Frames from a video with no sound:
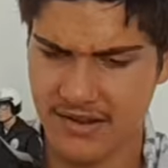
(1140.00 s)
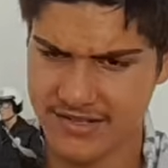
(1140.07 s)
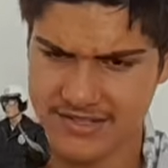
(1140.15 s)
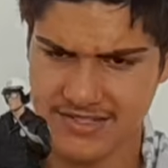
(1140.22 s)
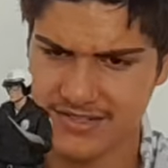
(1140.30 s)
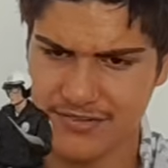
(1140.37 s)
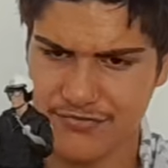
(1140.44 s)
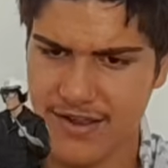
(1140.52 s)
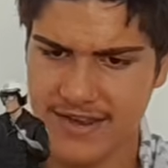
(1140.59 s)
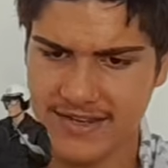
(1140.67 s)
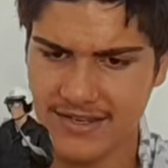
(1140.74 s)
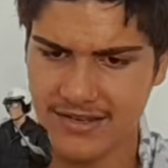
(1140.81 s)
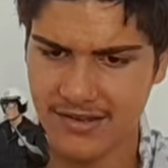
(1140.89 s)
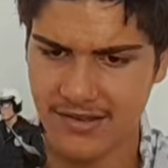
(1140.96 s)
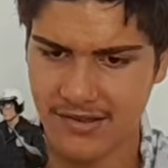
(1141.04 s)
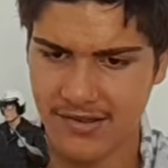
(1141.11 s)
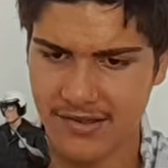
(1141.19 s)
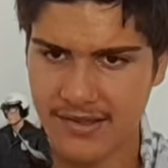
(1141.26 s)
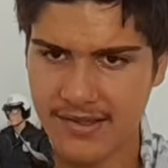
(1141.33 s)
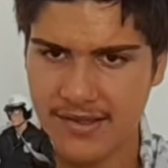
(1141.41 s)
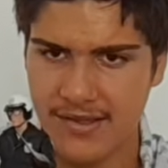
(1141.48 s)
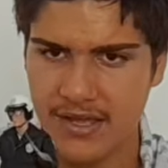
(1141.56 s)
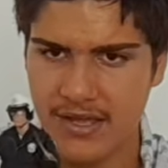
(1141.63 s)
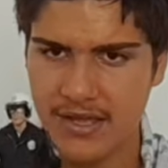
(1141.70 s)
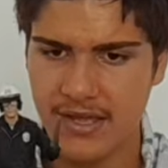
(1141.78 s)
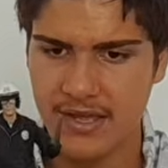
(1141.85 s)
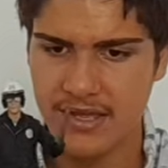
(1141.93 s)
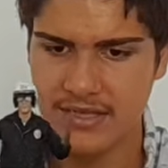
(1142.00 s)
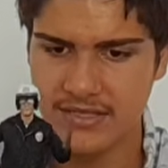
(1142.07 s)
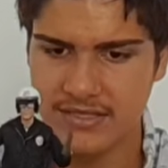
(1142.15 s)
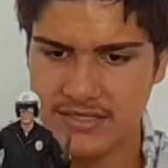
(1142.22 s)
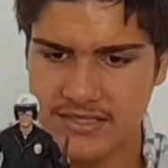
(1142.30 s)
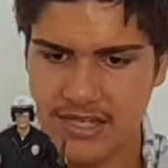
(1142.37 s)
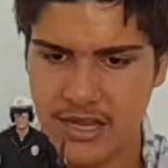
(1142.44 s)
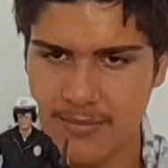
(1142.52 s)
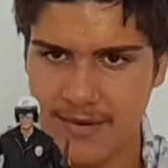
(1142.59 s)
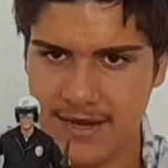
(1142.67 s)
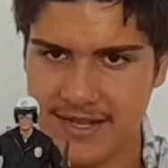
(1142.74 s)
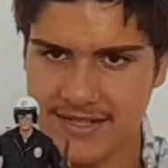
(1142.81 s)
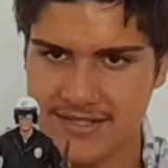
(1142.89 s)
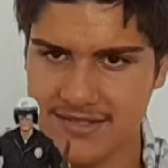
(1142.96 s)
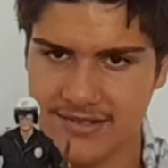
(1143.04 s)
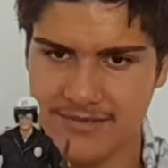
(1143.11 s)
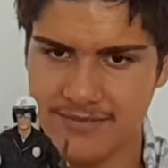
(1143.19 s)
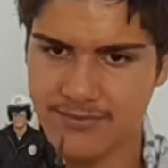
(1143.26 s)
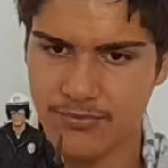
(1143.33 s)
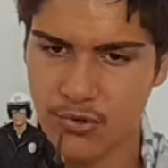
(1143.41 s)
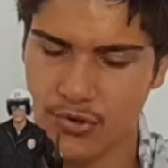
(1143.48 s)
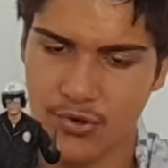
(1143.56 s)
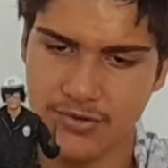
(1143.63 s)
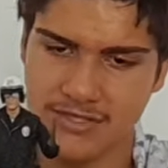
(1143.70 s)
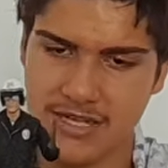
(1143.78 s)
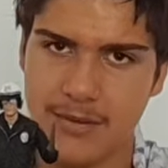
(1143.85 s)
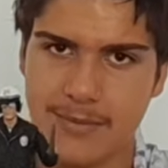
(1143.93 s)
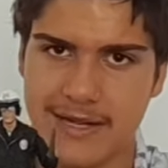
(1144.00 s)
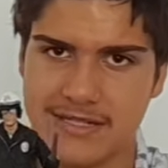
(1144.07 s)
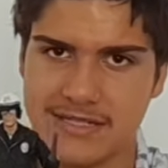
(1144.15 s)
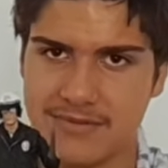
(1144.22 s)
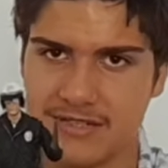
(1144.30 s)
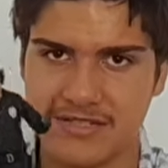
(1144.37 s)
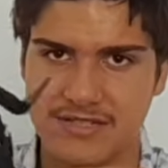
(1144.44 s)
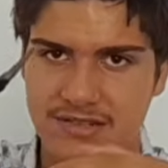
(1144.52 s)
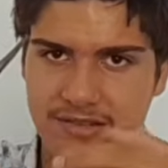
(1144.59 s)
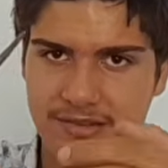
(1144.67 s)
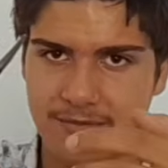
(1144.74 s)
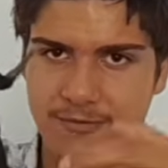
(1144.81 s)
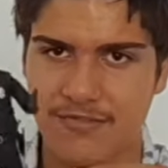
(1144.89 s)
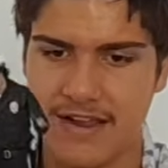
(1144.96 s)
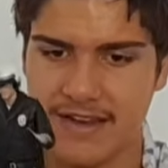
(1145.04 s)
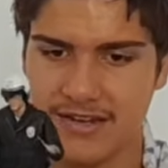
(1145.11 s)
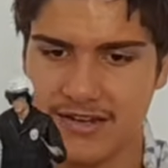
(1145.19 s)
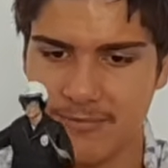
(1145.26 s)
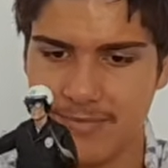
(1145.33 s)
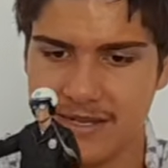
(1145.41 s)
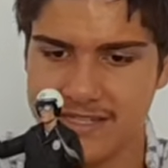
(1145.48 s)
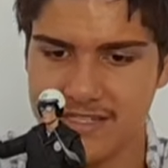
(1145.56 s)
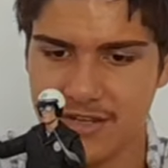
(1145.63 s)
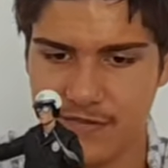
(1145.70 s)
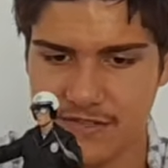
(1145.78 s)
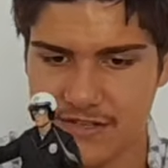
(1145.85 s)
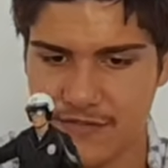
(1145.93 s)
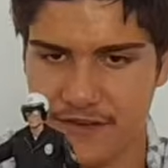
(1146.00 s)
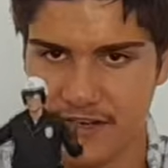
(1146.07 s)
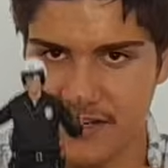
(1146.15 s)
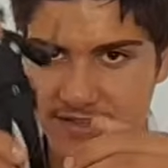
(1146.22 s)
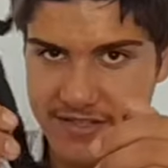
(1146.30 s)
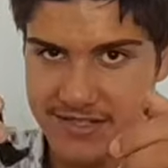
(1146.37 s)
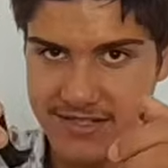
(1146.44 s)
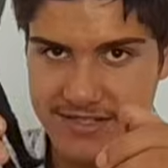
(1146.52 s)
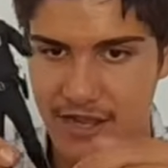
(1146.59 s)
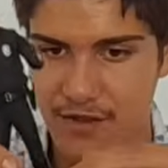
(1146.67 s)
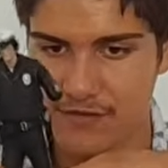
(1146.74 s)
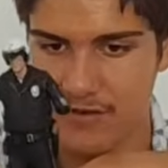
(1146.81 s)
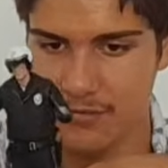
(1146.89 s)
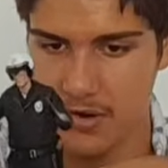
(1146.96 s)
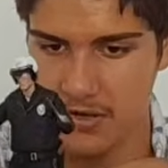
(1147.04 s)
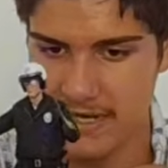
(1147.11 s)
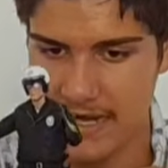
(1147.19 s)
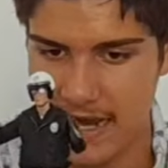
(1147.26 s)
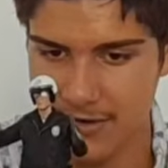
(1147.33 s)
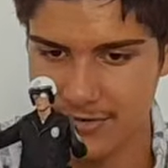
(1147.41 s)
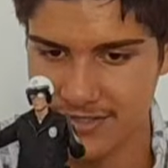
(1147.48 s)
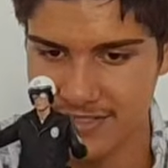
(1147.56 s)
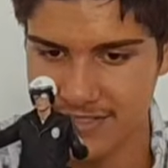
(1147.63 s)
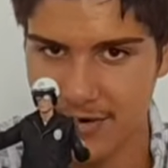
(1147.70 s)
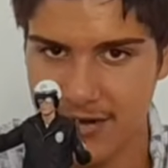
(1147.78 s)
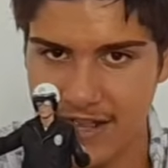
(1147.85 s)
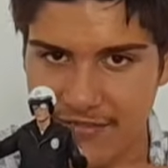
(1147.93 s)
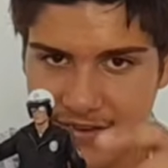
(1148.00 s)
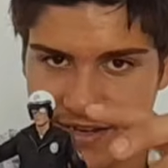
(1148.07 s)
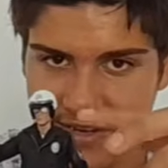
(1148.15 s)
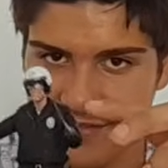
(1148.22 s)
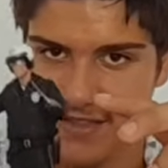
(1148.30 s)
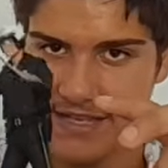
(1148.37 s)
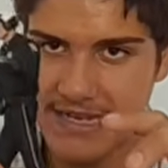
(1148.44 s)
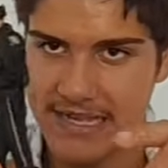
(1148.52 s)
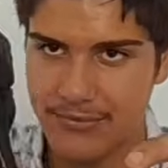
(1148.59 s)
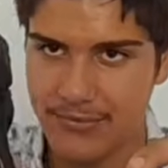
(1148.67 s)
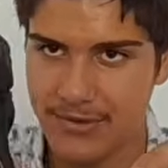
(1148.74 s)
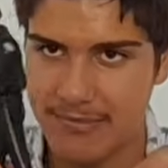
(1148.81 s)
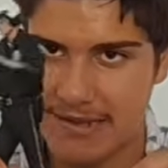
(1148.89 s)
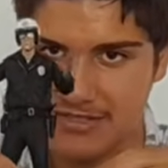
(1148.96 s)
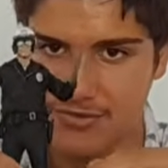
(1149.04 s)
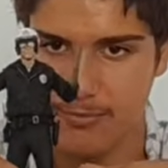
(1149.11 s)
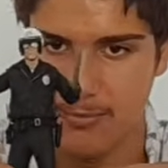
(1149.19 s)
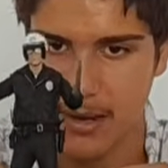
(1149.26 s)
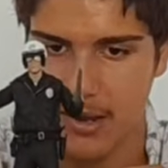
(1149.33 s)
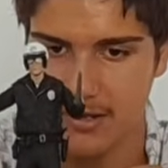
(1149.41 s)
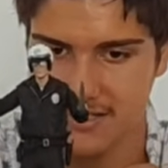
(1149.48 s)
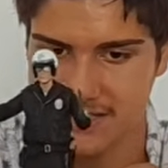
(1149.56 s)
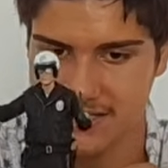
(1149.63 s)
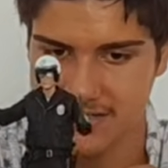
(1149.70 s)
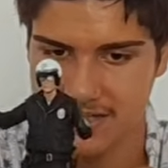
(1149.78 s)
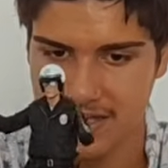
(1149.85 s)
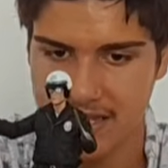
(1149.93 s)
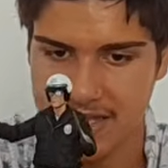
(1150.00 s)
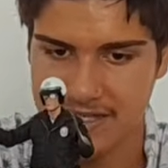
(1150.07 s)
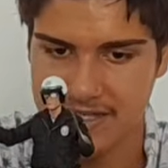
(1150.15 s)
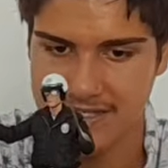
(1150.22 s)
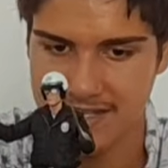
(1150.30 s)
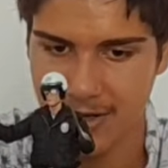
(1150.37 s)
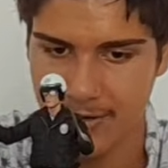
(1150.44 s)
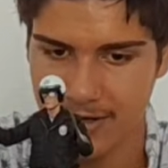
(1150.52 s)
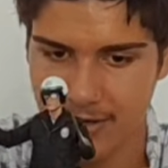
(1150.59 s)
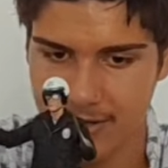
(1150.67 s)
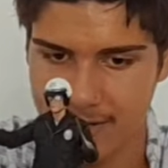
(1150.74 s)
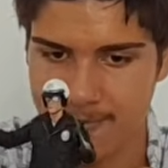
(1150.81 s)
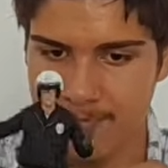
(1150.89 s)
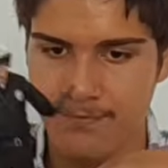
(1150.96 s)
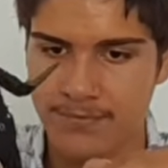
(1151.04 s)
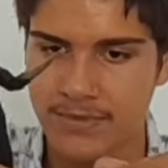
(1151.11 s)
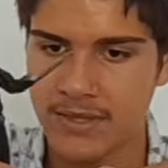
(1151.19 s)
just a regular Terminator, or not Terminator, but just a regular police officer figure, this could definitely work out. Just don't have any of the liquid metal parts showing on him.